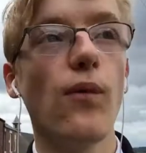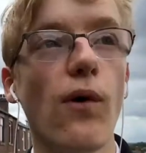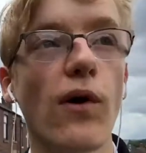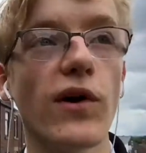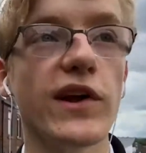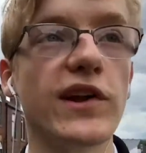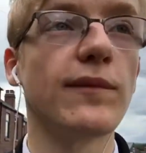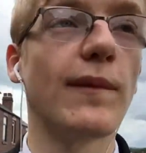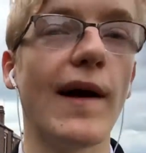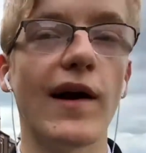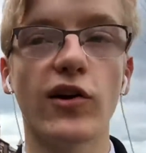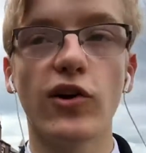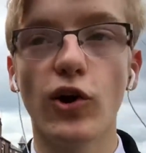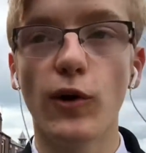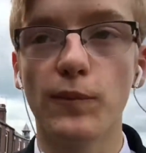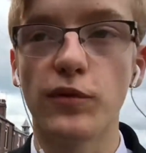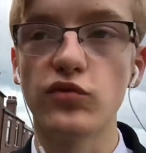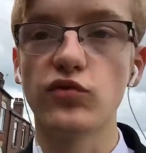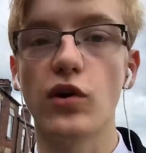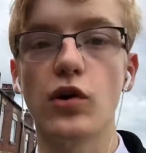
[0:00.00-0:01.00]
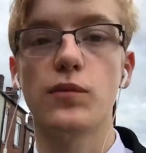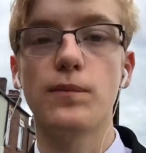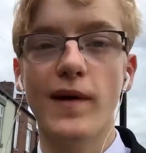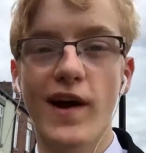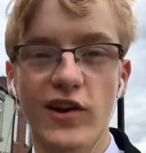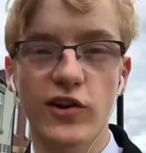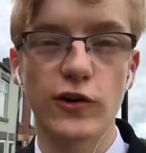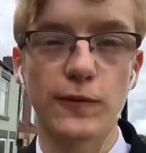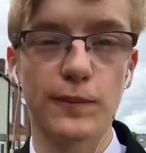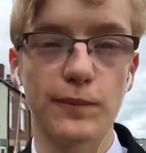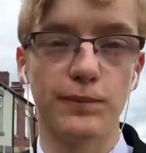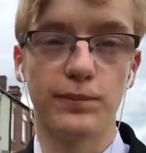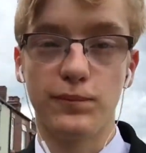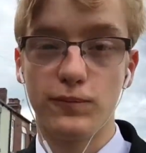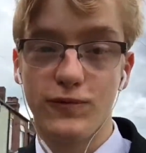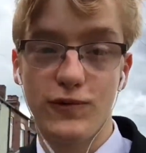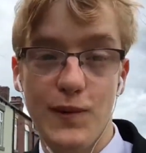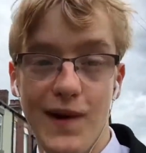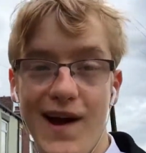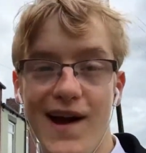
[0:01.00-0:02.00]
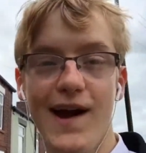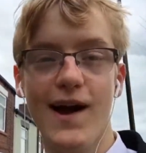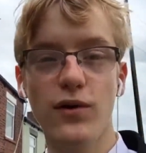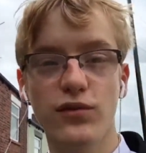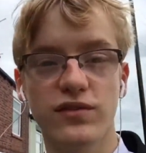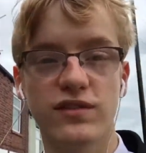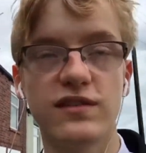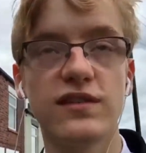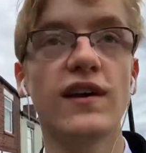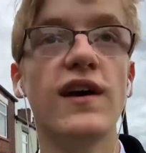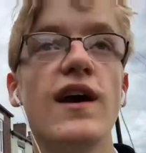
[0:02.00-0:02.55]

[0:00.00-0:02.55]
Walking back up the road, back up to my house.